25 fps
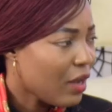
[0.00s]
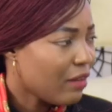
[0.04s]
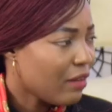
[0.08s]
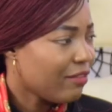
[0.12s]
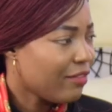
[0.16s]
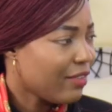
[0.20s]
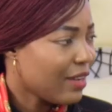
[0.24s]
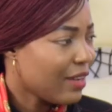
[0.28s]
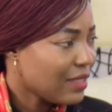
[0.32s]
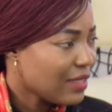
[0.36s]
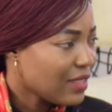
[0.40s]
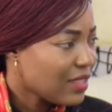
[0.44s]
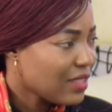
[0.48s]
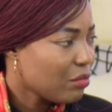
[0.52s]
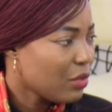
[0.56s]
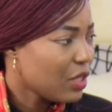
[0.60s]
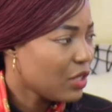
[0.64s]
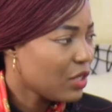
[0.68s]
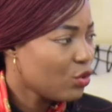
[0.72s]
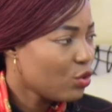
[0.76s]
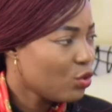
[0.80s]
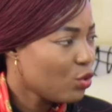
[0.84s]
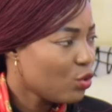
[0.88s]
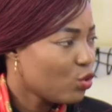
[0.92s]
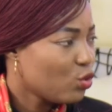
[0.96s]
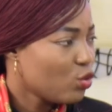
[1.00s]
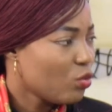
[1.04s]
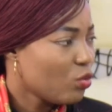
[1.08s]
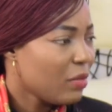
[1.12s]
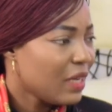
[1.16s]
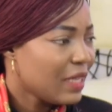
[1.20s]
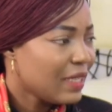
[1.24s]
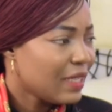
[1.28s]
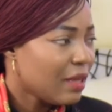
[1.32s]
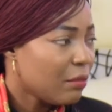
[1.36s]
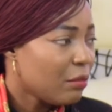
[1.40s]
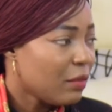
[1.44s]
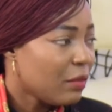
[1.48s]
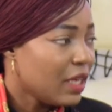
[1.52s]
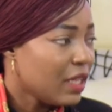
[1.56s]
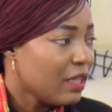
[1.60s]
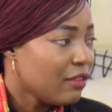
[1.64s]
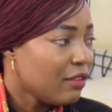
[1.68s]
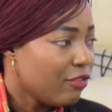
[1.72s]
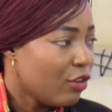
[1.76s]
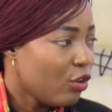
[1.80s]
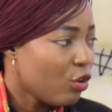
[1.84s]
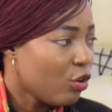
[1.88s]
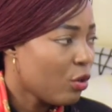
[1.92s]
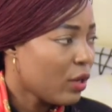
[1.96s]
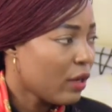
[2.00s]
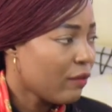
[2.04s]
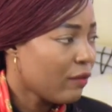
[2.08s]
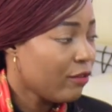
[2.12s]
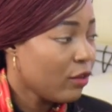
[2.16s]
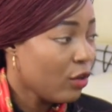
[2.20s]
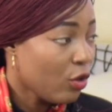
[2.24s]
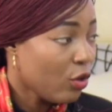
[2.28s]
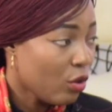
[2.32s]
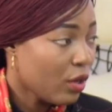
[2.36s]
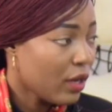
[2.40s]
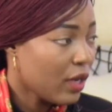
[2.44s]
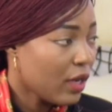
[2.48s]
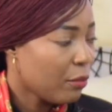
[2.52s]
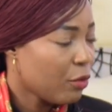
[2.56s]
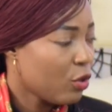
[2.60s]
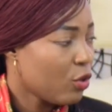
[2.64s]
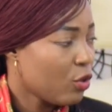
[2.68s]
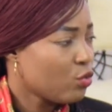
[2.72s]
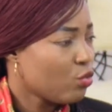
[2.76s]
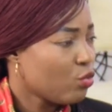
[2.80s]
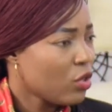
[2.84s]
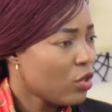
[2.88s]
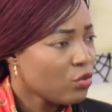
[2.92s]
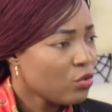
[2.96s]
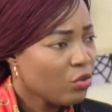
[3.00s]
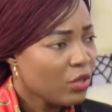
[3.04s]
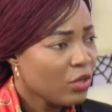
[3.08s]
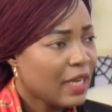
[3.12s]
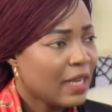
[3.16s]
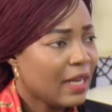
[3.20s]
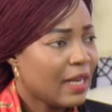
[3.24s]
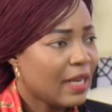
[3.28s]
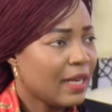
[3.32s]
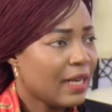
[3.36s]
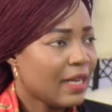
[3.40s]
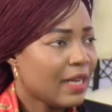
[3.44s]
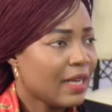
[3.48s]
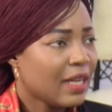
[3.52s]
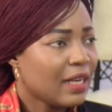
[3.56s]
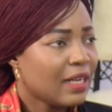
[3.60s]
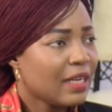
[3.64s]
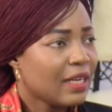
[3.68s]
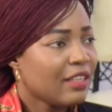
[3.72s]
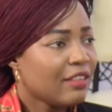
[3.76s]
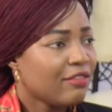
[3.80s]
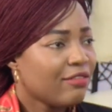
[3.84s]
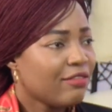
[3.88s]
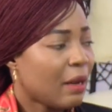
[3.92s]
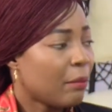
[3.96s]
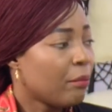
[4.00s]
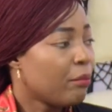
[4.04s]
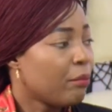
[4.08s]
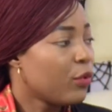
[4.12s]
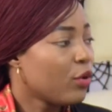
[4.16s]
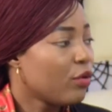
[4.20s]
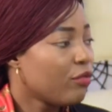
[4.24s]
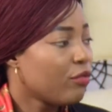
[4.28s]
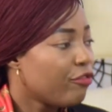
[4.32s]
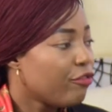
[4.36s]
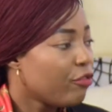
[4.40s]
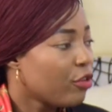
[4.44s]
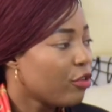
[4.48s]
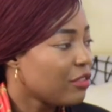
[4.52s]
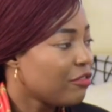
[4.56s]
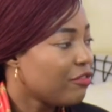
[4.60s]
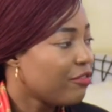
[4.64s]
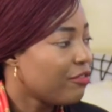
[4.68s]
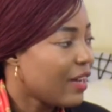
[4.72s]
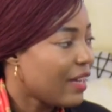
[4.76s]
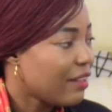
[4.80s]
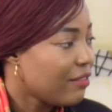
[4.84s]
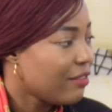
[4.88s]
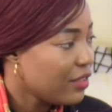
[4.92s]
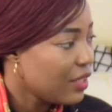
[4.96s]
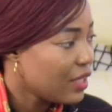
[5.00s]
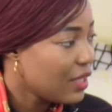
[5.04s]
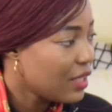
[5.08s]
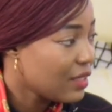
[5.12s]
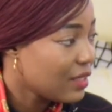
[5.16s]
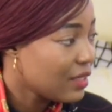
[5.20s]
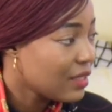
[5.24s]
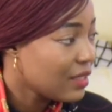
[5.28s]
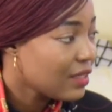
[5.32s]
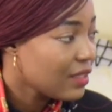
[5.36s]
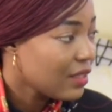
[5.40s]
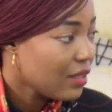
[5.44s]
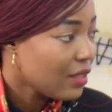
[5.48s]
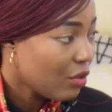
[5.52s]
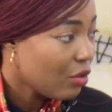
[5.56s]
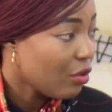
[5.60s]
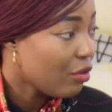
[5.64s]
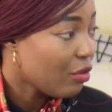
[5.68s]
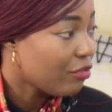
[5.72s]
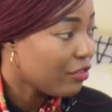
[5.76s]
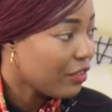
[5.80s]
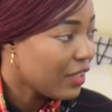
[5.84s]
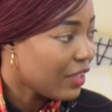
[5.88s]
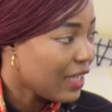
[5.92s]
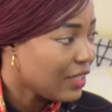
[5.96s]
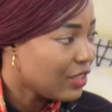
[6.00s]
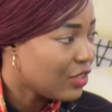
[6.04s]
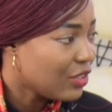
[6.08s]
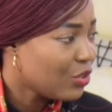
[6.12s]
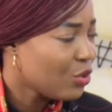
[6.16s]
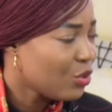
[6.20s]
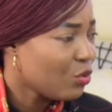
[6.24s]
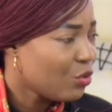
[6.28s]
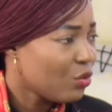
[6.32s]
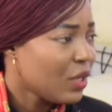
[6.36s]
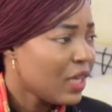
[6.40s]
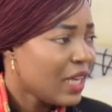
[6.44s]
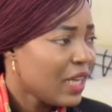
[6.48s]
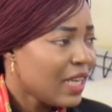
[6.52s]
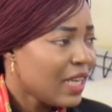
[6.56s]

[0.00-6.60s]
advancement, you know, to make them live longer? Because we also hear that they can't live above 45 years of age. So